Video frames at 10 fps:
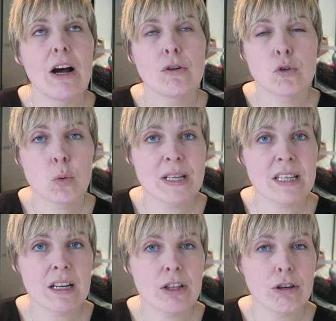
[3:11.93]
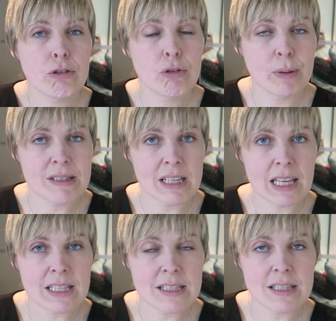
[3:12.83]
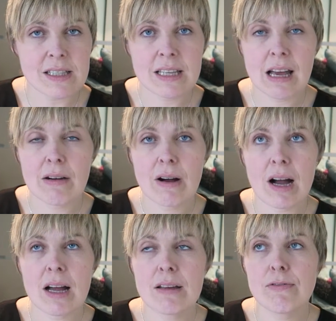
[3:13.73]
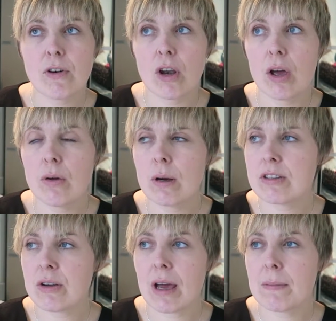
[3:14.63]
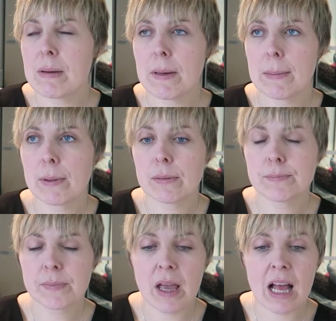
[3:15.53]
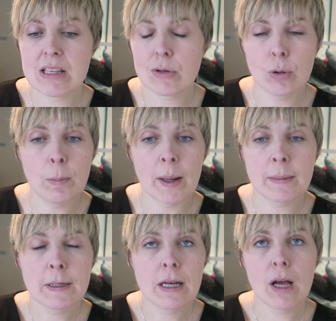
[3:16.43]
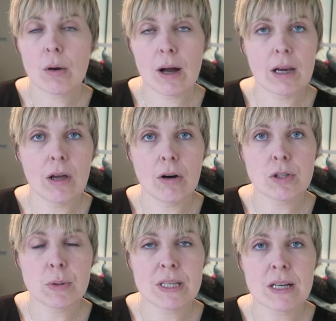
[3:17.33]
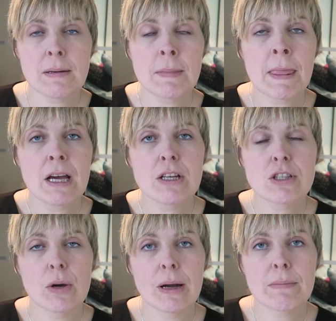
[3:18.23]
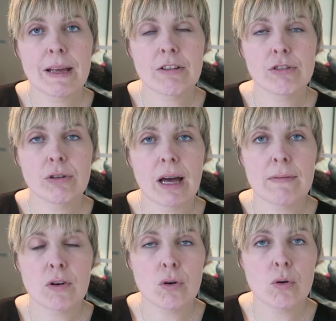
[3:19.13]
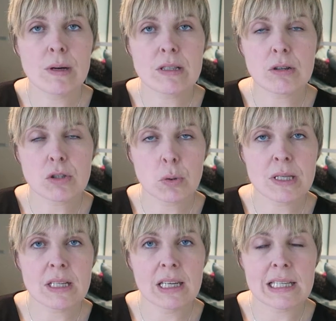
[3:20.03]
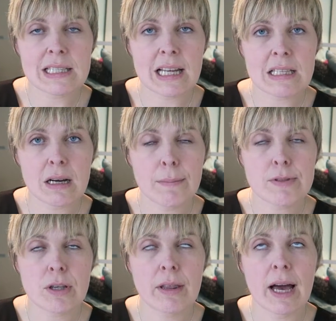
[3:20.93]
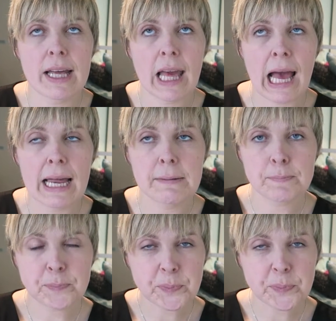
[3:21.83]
On Twitter, use Twitter lists. Now I don't know how many people at all, but quite a lot on Twitter. So I'd make sure that I've always got Twitter lists set up so that I can